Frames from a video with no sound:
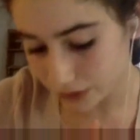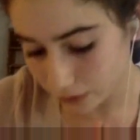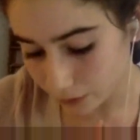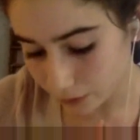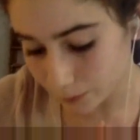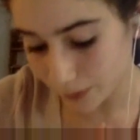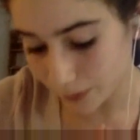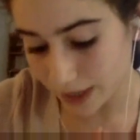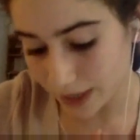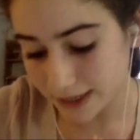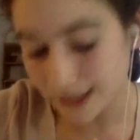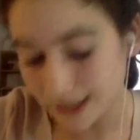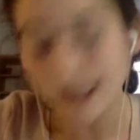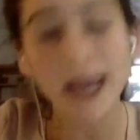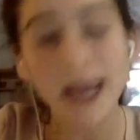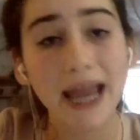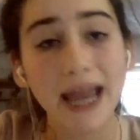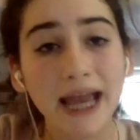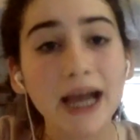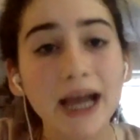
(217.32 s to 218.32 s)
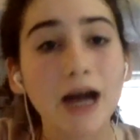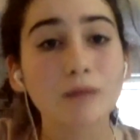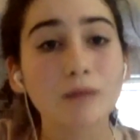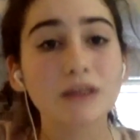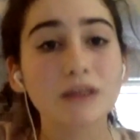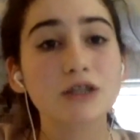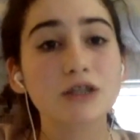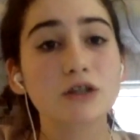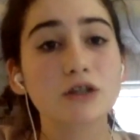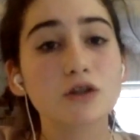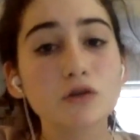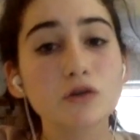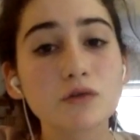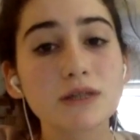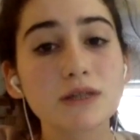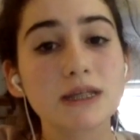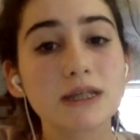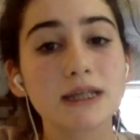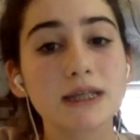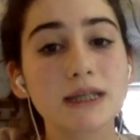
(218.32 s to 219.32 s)
basic income. Let's use
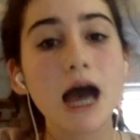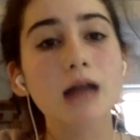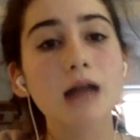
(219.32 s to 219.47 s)
these.